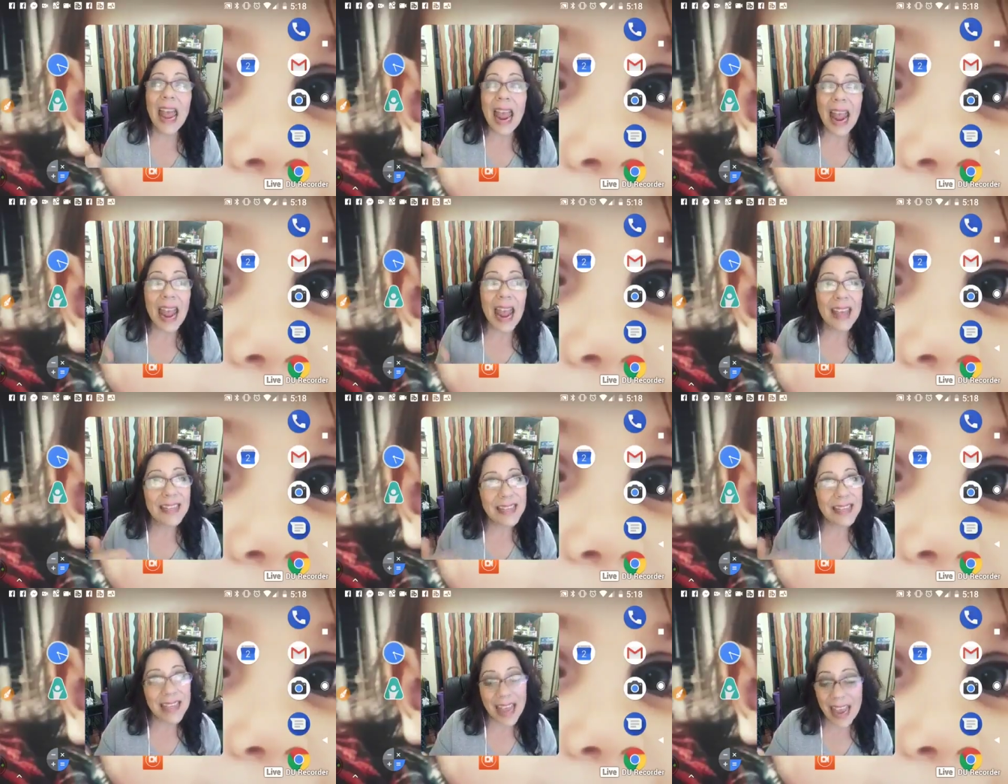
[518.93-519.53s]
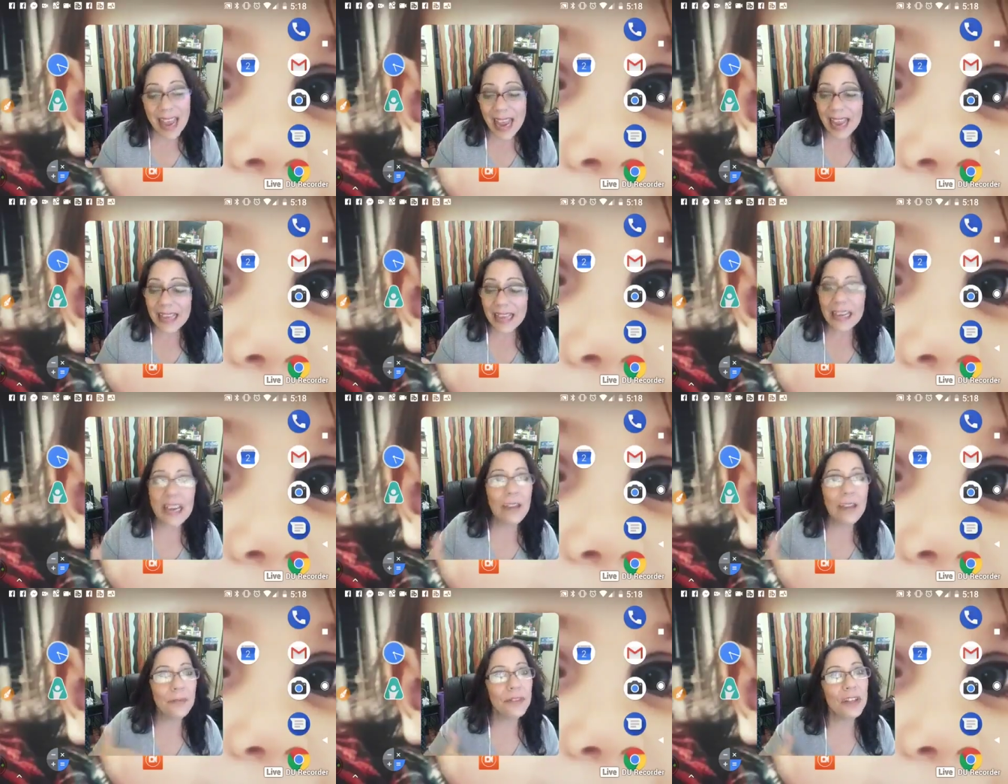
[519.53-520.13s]
And then
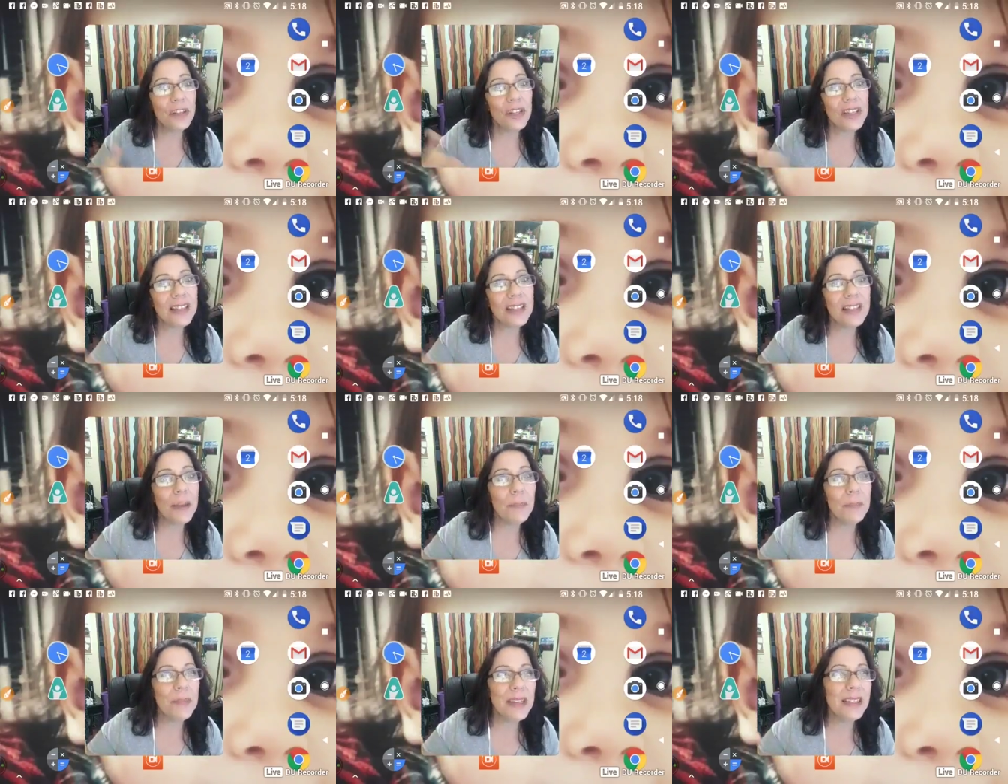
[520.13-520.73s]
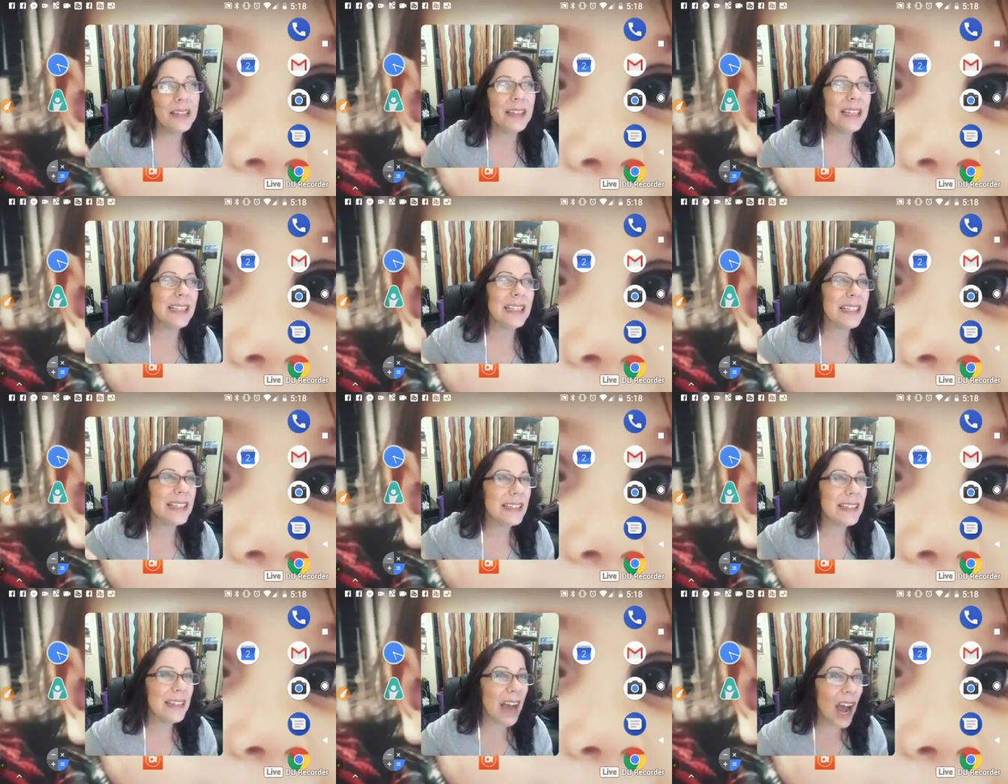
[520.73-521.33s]
if there's something that's
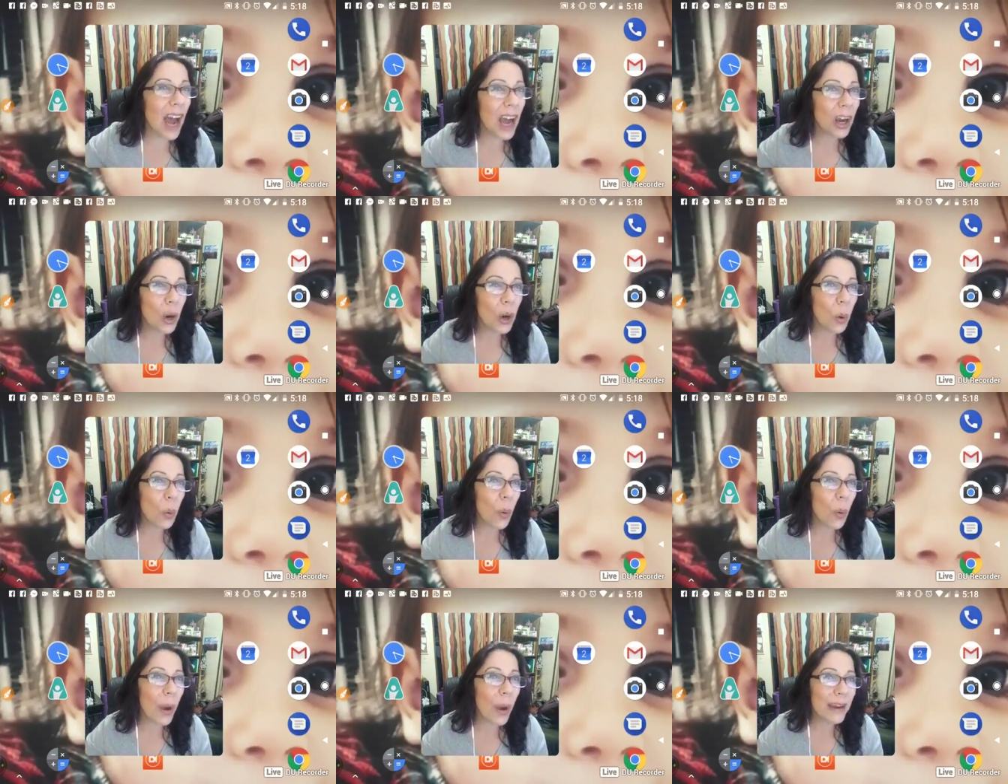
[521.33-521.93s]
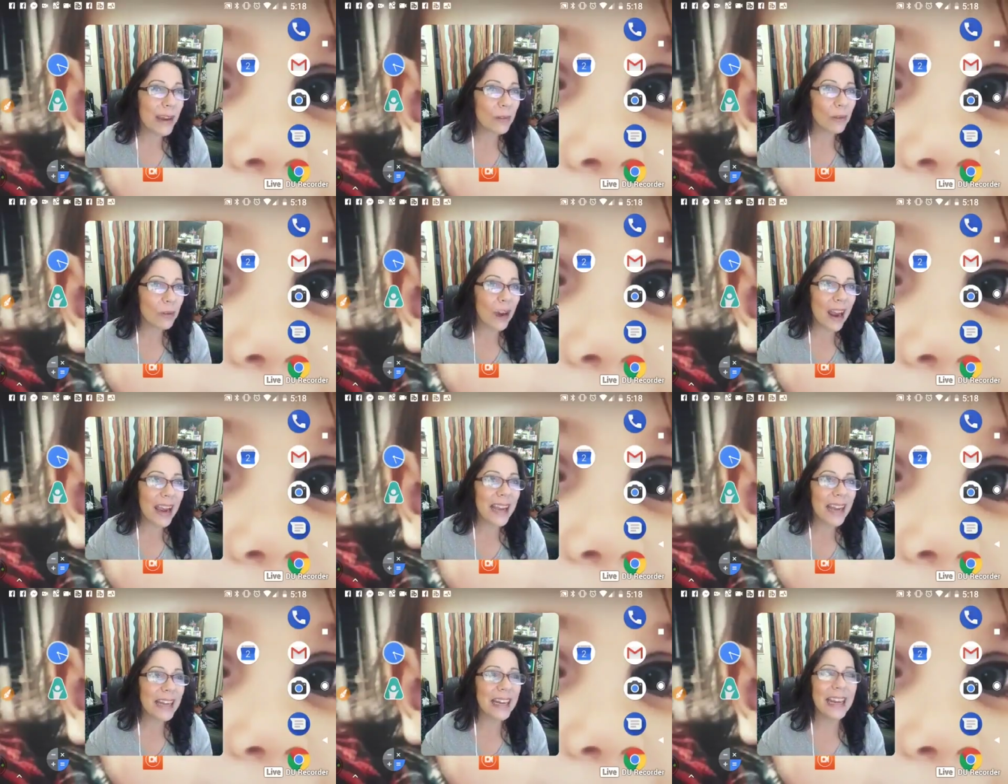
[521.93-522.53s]
not quite
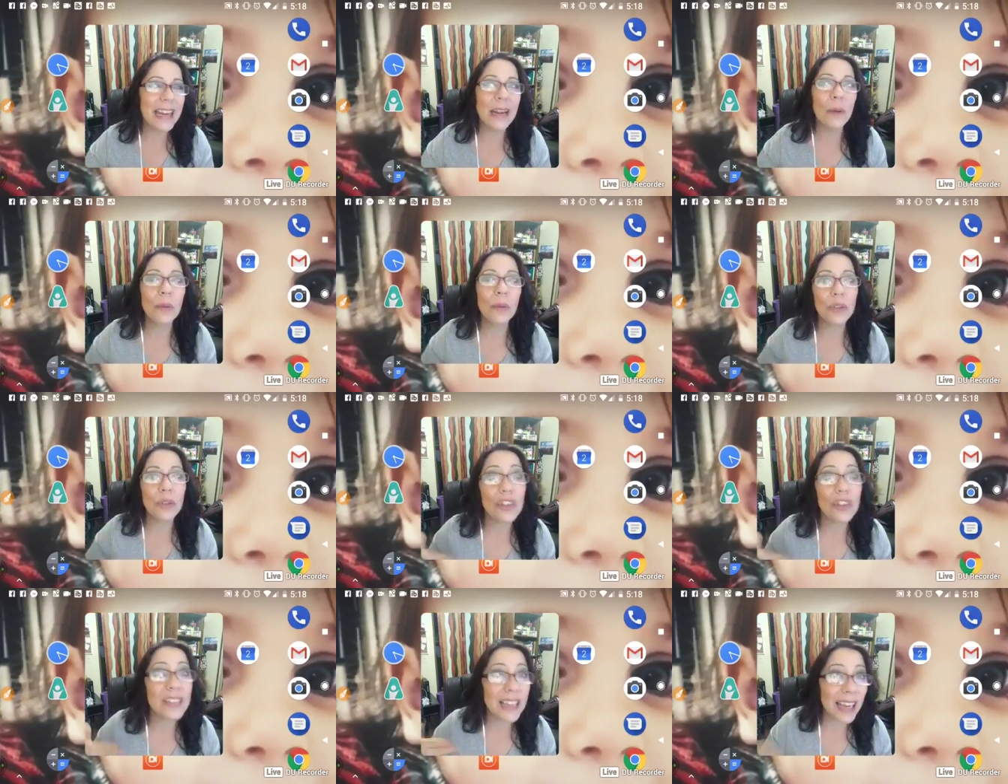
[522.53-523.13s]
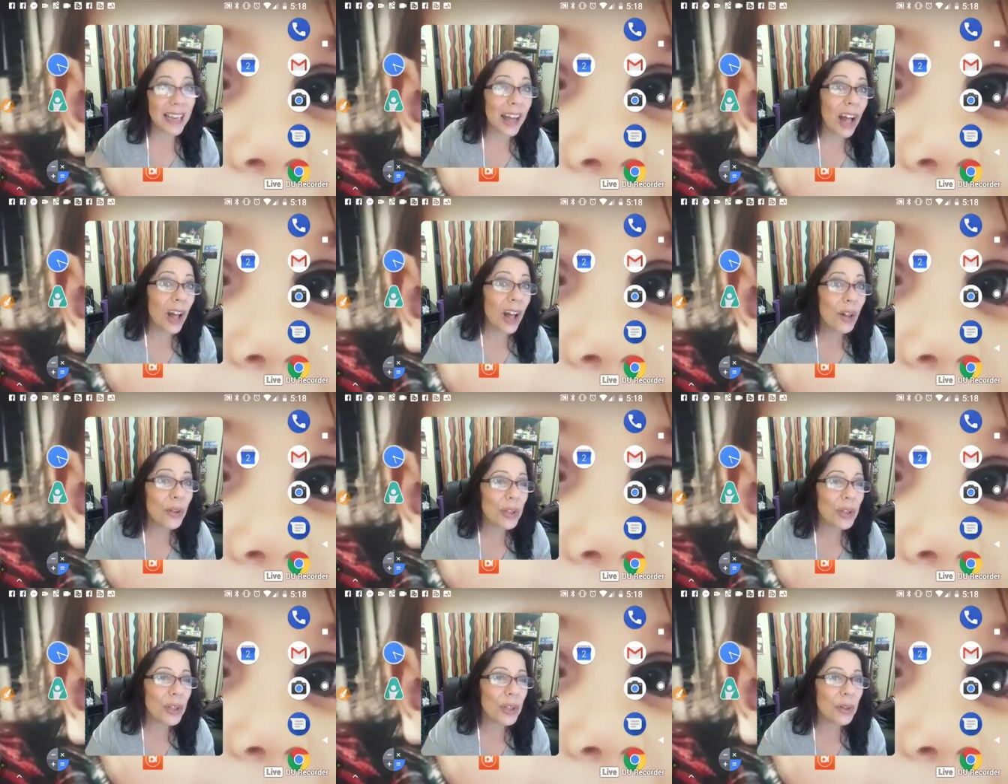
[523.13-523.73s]
right, it will
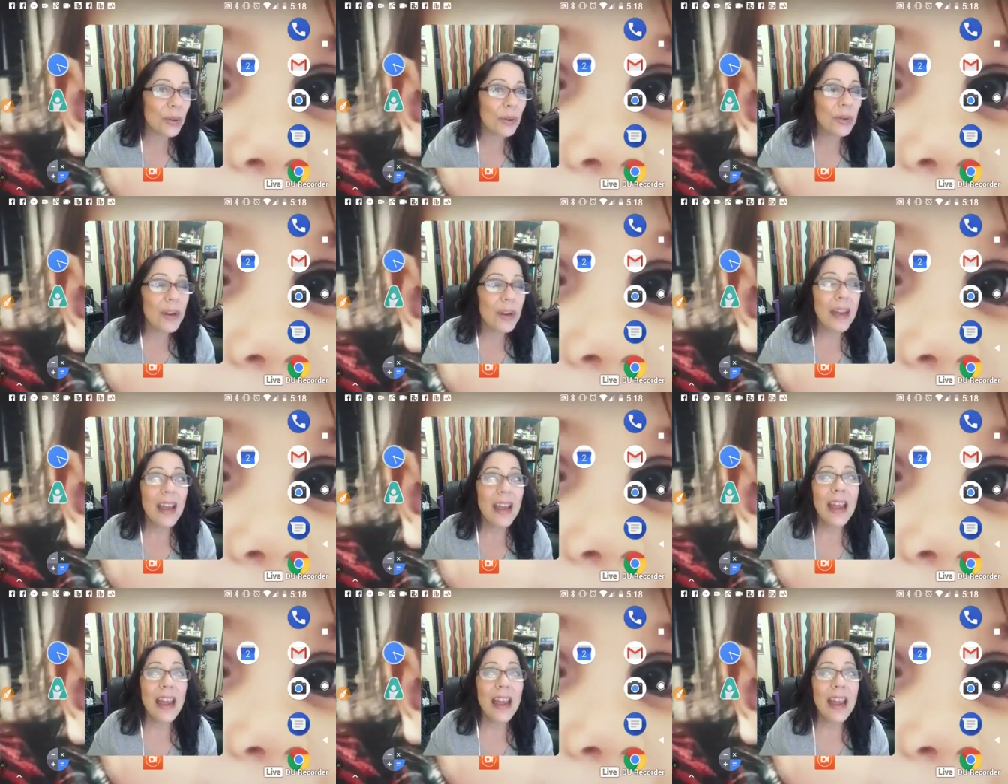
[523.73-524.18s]
tell you,